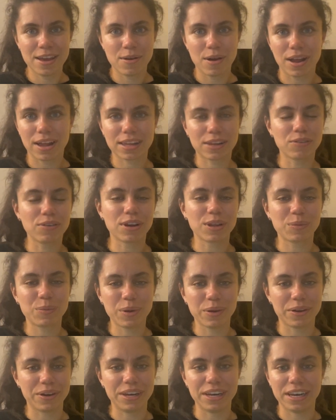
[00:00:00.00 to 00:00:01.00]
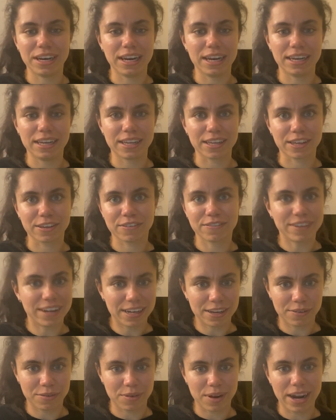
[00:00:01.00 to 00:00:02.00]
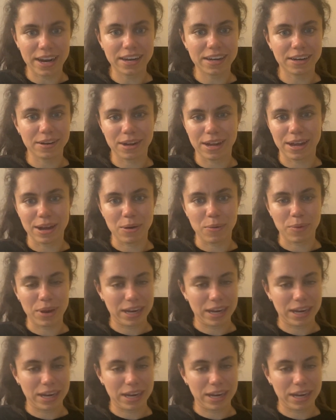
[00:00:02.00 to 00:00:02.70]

as soon as we went in, it just felt right.